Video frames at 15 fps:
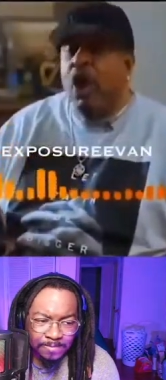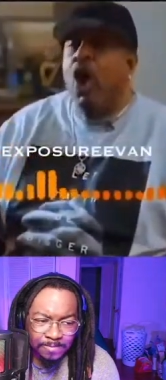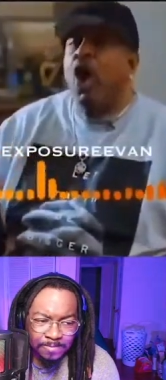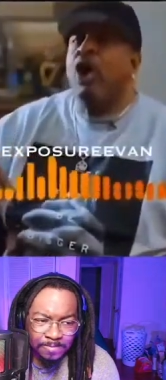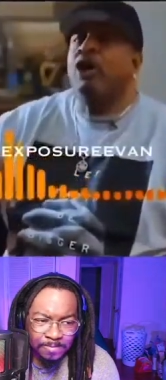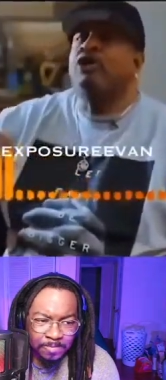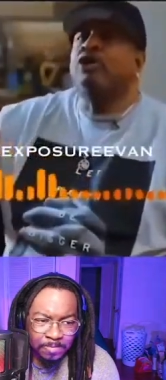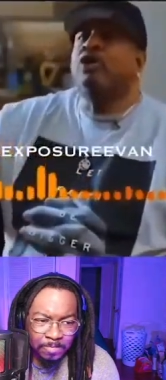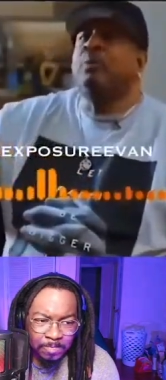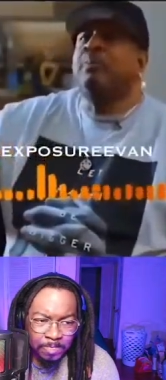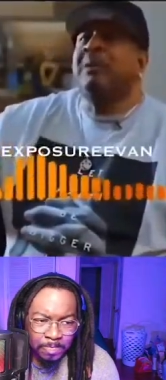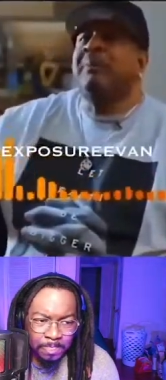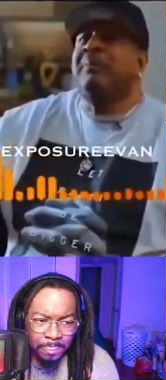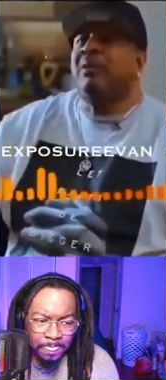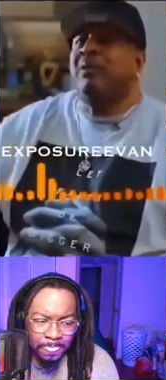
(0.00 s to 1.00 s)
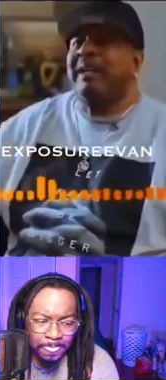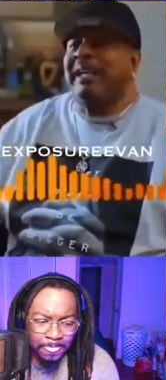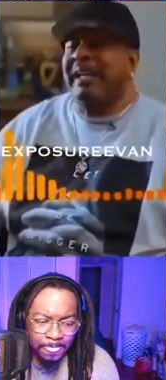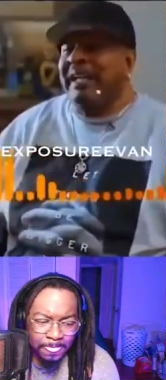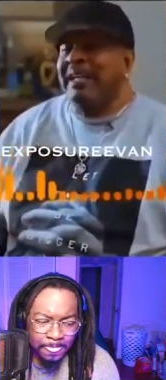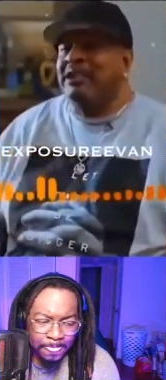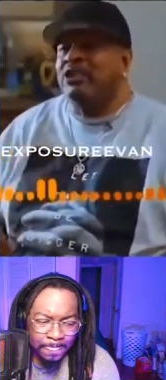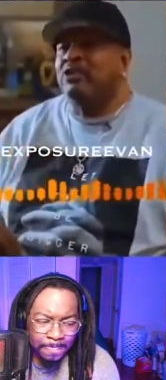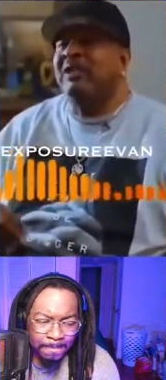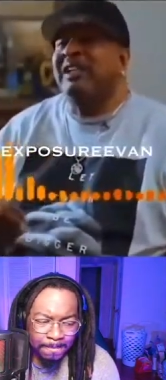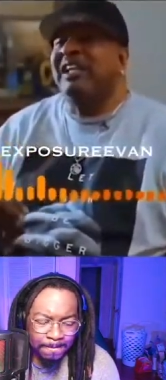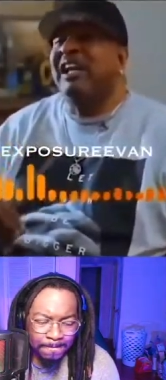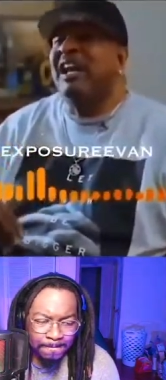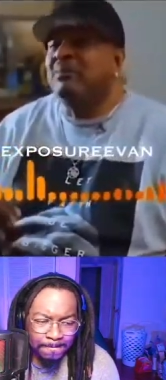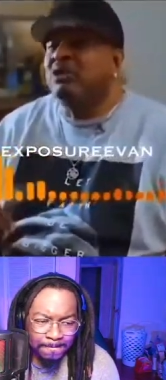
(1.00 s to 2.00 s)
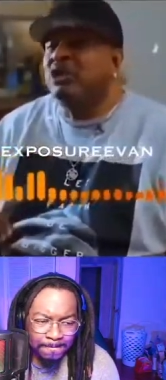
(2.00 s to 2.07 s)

Speaker 1: or two people in the industry come